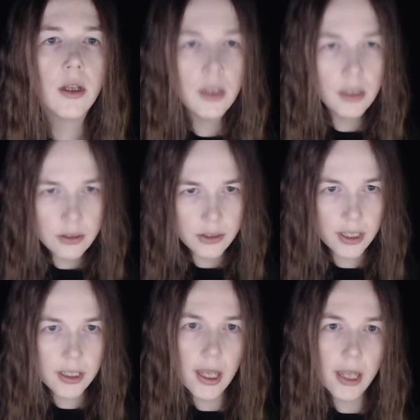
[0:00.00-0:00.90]

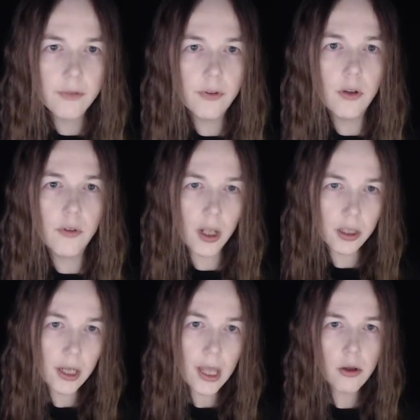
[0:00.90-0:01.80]
Checking the handful of
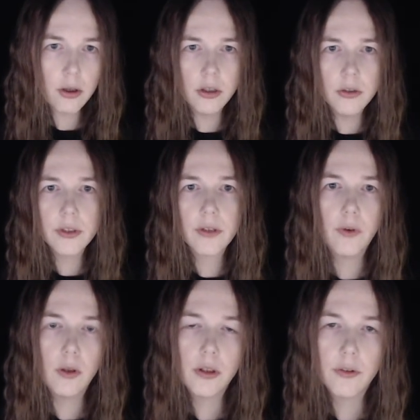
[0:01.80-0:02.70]
other alcoves that
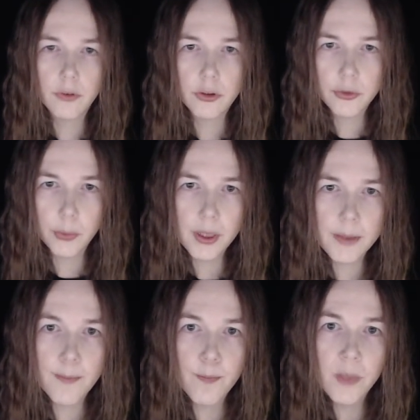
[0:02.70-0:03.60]
follow the first one,
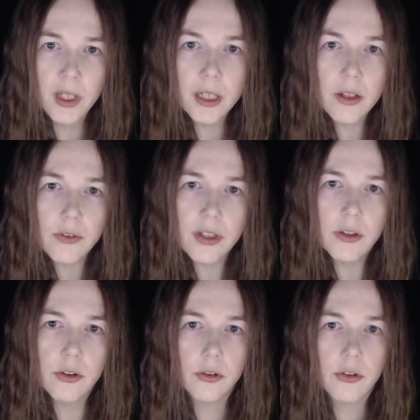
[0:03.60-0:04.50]
he
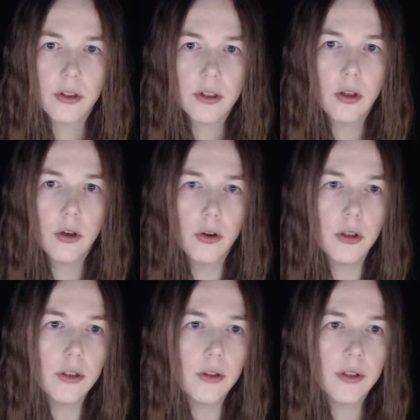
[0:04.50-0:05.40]
continues until the
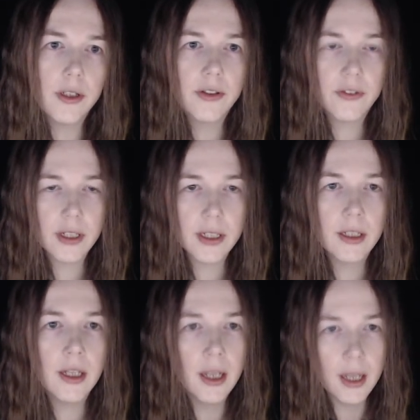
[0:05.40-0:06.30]
corridor he's in
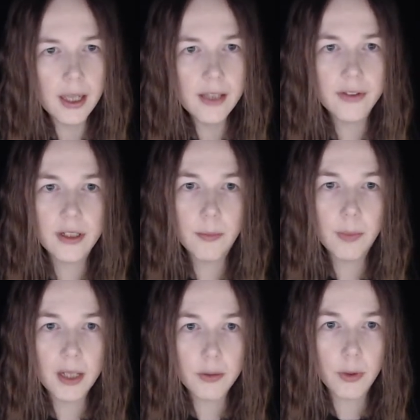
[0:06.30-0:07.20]
ends at the
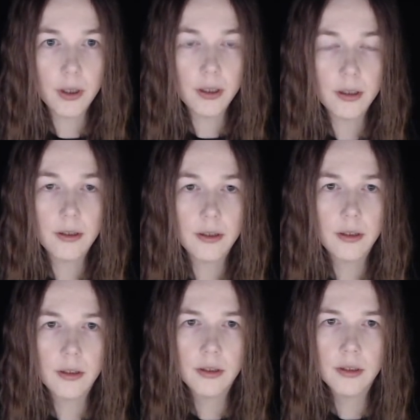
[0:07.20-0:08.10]
blind wall.
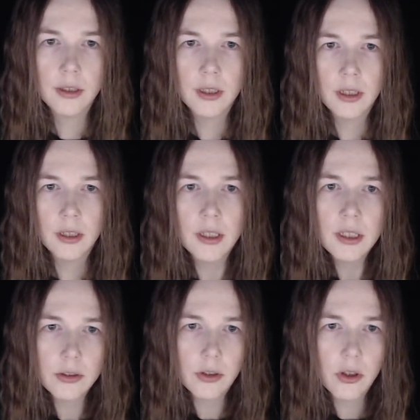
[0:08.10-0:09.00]

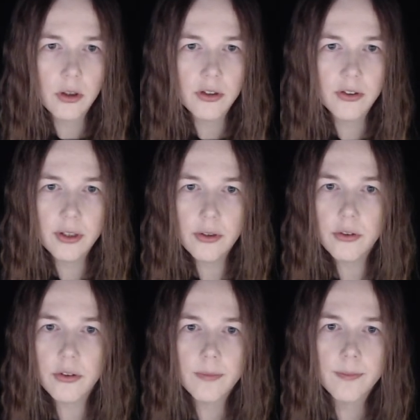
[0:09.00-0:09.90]
Turning on his
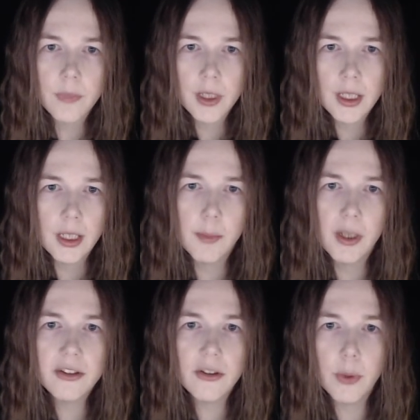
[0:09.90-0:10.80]
heels, he
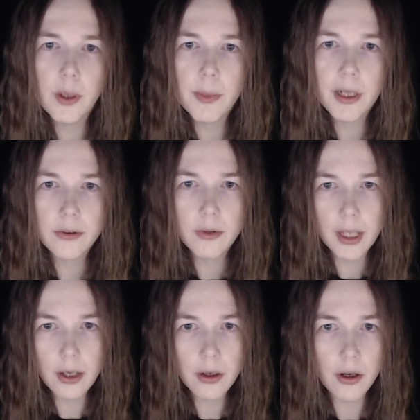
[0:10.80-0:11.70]
makes his way back to the
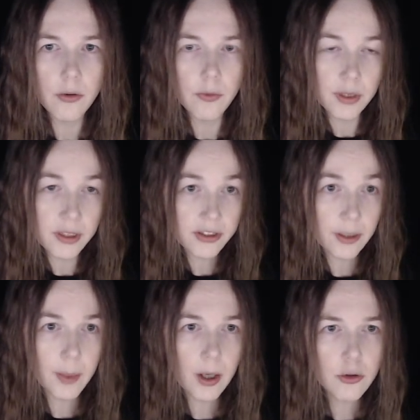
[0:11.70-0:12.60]
alcove where he
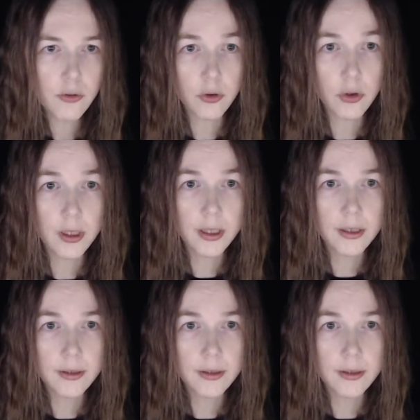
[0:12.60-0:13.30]
stepped out of earlier,